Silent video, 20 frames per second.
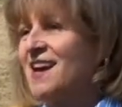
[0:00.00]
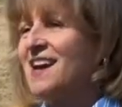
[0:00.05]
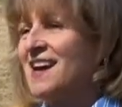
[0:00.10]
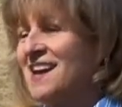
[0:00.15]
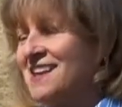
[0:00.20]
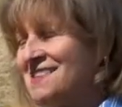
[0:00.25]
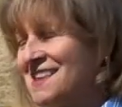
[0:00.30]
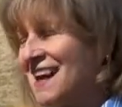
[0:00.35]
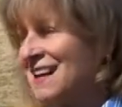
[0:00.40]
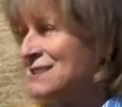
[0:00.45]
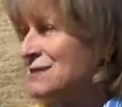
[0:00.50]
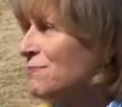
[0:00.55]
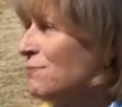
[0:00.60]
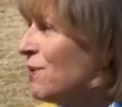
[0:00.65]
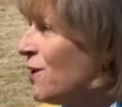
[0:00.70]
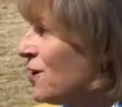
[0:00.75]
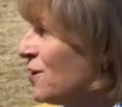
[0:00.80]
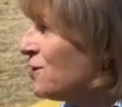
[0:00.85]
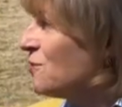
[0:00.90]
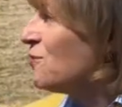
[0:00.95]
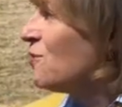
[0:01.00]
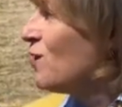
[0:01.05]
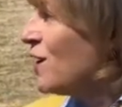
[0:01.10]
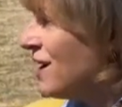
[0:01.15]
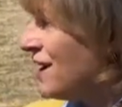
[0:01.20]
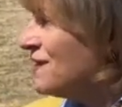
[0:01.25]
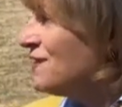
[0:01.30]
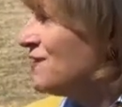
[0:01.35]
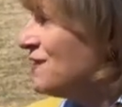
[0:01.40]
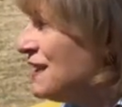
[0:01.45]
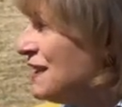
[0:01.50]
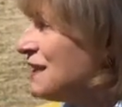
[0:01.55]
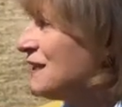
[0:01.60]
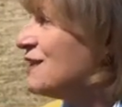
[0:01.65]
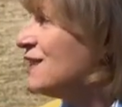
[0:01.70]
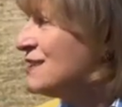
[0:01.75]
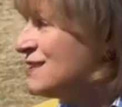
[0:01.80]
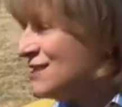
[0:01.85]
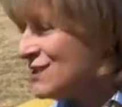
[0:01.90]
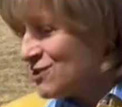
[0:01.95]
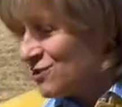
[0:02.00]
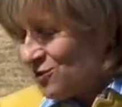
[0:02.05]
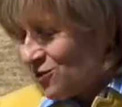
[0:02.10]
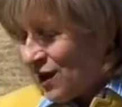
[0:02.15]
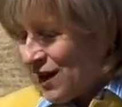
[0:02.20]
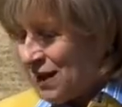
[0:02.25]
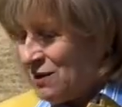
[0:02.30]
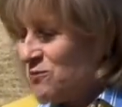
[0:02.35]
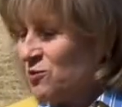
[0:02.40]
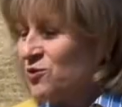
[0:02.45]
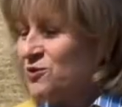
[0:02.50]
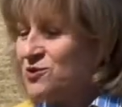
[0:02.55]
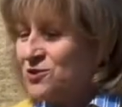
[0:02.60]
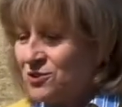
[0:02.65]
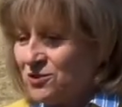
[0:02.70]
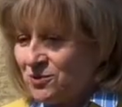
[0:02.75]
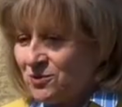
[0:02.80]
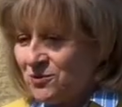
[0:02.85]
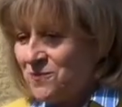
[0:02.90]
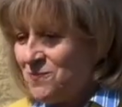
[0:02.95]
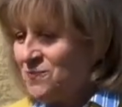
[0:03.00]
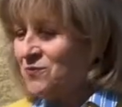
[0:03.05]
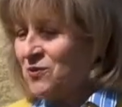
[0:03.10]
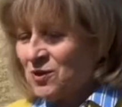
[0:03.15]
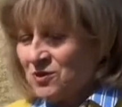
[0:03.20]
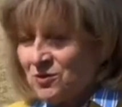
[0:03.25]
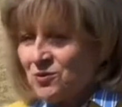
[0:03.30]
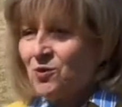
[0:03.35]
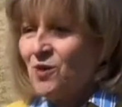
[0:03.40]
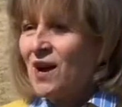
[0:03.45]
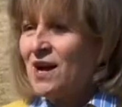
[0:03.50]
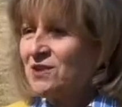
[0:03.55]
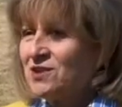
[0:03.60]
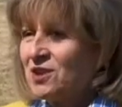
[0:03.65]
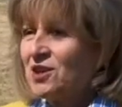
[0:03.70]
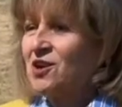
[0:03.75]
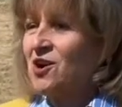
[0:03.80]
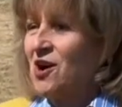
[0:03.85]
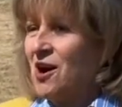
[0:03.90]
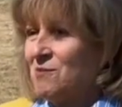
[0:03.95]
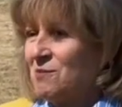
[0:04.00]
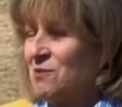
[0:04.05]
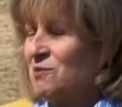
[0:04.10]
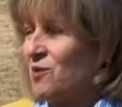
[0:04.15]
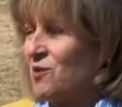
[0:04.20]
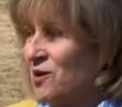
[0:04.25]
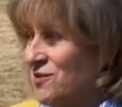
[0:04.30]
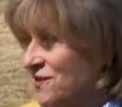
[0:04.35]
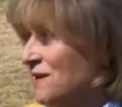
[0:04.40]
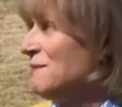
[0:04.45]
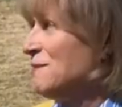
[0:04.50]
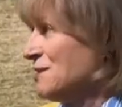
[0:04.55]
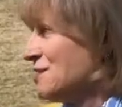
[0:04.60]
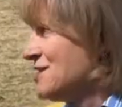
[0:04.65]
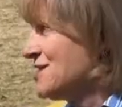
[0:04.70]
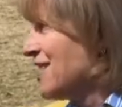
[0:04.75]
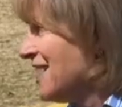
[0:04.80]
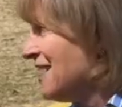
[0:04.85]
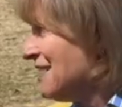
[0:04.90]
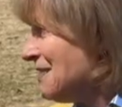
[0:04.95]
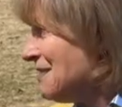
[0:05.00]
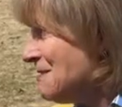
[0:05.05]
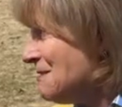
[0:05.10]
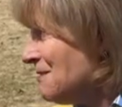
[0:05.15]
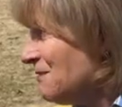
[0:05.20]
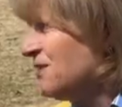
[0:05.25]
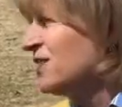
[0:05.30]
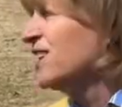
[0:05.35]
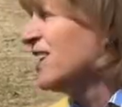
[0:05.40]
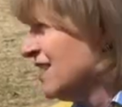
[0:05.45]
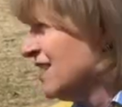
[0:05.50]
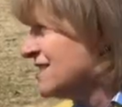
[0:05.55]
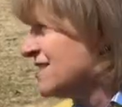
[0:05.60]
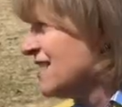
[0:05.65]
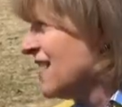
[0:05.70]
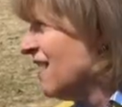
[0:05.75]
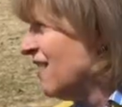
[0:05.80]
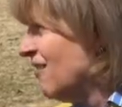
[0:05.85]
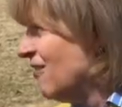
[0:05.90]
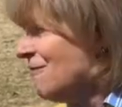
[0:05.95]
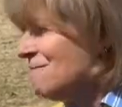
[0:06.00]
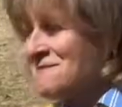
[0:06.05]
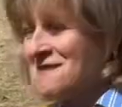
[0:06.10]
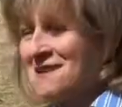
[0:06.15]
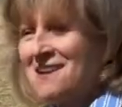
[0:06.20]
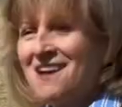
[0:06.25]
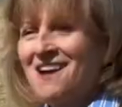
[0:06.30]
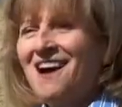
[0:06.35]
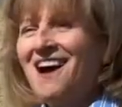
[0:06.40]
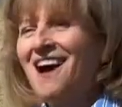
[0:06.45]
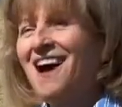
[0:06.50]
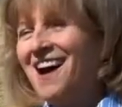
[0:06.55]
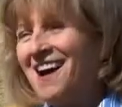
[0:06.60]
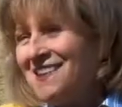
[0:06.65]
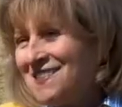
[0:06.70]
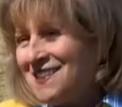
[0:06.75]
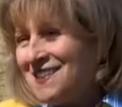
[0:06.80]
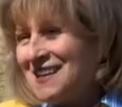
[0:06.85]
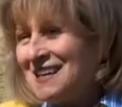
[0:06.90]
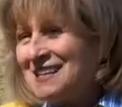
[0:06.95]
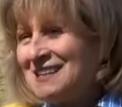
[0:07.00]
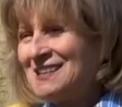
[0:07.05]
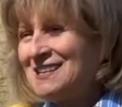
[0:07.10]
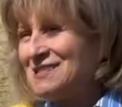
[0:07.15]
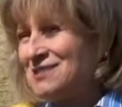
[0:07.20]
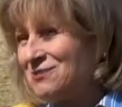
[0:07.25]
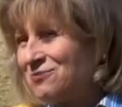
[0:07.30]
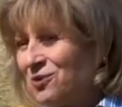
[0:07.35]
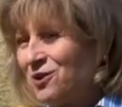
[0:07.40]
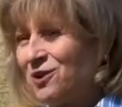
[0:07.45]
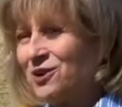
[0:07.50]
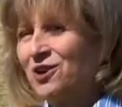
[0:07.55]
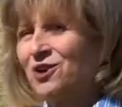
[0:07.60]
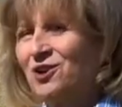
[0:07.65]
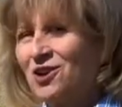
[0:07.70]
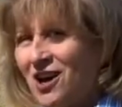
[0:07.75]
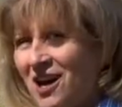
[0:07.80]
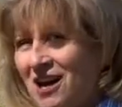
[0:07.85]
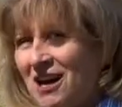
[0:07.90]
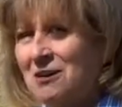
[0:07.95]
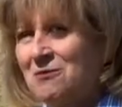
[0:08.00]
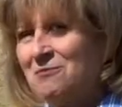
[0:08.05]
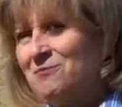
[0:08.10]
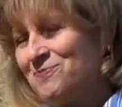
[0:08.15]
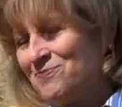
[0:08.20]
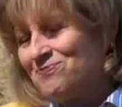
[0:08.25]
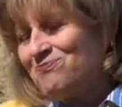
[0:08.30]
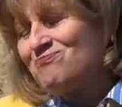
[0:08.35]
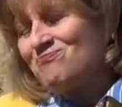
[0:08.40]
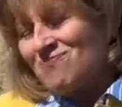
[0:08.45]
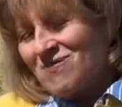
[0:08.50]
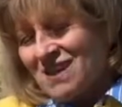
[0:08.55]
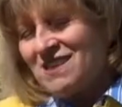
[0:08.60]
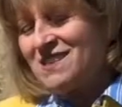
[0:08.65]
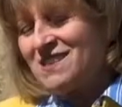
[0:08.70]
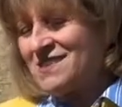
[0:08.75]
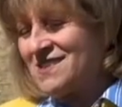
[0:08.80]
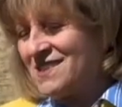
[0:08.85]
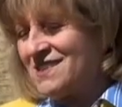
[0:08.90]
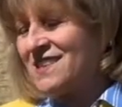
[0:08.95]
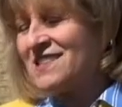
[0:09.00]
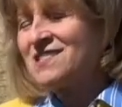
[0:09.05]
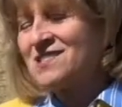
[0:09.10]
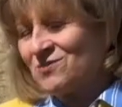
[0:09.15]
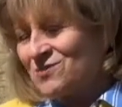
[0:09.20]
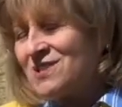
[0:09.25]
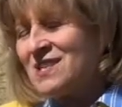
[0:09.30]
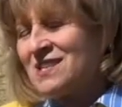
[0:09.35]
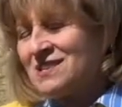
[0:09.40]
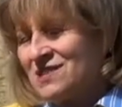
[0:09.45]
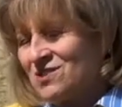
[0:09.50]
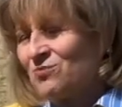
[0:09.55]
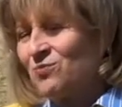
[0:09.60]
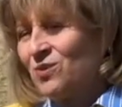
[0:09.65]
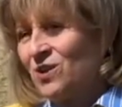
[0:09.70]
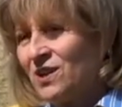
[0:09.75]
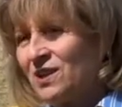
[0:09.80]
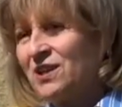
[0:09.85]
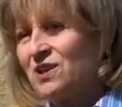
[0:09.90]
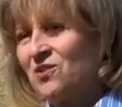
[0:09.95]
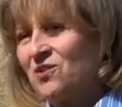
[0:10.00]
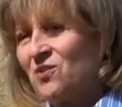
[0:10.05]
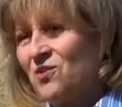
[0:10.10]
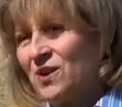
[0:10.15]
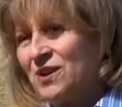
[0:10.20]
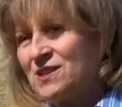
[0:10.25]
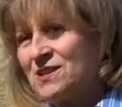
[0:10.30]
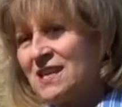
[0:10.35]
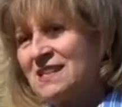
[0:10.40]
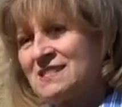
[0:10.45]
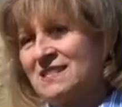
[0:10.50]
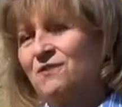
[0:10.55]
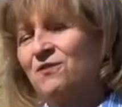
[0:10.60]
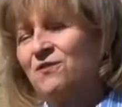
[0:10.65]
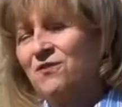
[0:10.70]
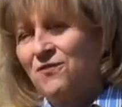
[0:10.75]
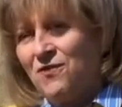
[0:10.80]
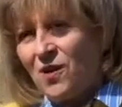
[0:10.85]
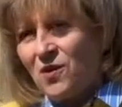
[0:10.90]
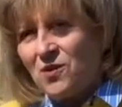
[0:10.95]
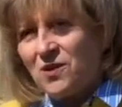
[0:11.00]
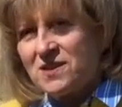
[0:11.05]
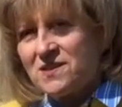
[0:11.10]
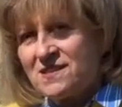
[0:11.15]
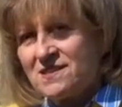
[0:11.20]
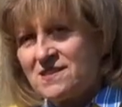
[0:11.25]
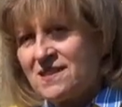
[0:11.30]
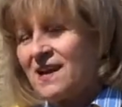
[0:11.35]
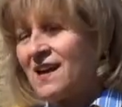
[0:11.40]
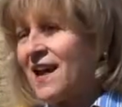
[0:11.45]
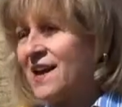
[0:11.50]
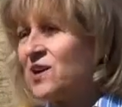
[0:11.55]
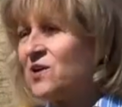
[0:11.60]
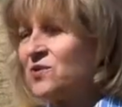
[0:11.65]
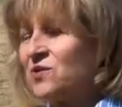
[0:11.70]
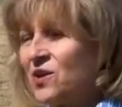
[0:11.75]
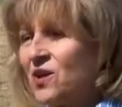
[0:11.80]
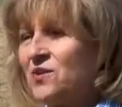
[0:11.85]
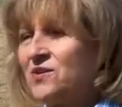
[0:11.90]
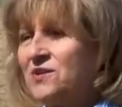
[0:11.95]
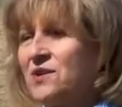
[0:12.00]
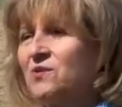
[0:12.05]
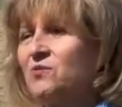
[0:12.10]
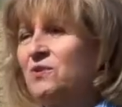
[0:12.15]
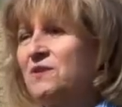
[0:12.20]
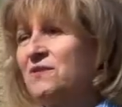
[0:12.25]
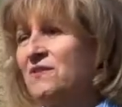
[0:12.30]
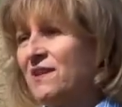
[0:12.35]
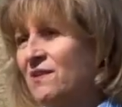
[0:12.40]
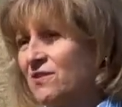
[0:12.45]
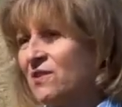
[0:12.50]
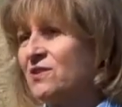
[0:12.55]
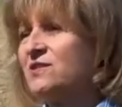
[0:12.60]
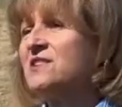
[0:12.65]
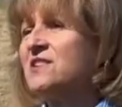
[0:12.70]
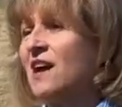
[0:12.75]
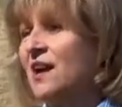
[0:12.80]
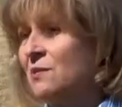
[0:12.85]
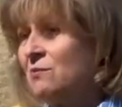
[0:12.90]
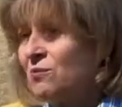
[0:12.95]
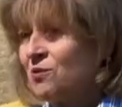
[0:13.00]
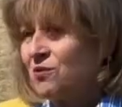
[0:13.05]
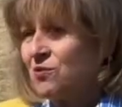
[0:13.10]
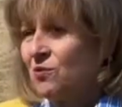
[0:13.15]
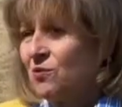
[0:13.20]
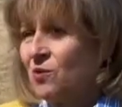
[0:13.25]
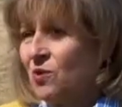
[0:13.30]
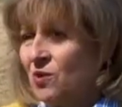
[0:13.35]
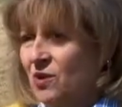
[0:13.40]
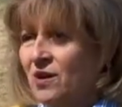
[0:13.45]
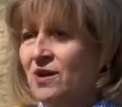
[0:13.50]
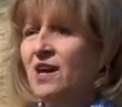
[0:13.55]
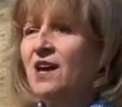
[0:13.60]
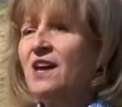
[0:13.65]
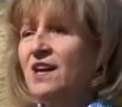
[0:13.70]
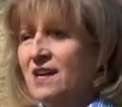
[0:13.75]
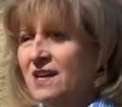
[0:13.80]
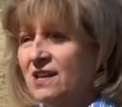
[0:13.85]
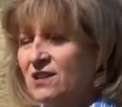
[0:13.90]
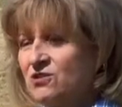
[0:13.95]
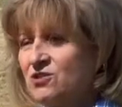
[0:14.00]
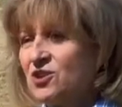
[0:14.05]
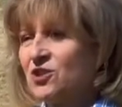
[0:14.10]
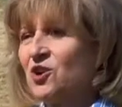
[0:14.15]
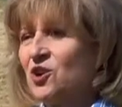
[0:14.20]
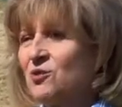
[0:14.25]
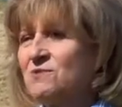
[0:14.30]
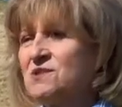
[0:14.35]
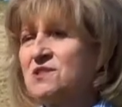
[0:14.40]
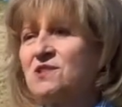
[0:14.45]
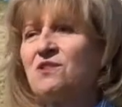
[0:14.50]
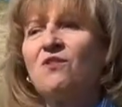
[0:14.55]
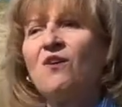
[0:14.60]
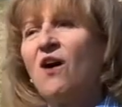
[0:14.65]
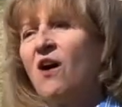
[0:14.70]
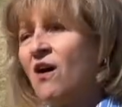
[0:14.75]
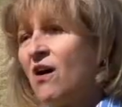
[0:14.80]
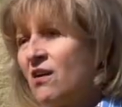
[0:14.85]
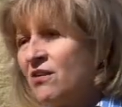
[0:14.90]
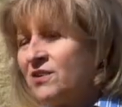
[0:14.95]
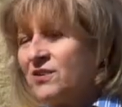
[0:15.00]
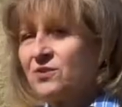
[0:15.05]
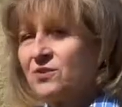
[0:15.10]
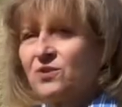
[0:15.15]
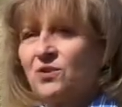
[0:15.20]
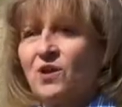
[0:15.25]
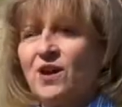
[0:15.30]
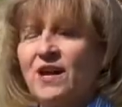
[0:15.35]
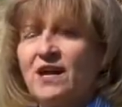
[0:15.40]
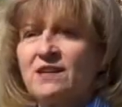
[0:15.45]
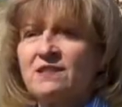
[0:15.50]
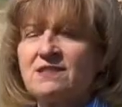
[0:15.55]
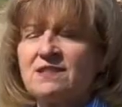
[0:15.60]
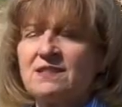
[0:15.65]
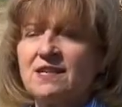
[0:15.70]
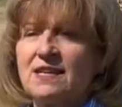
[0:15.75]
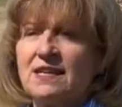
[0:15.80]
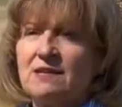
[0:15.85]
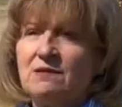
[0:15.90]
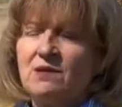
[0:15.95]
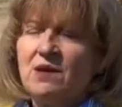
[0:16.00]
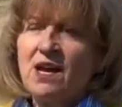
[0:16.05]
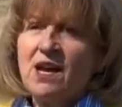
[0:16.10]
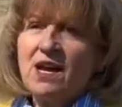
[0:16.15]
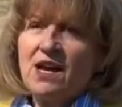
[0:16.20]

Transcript: And that's part of what I think this grant will do throughout the Commonwealth. I'm excited, if you can't tell. I think this will, this is really going, it's a focus that I don't know that we've ever done before in terms of all of the grants and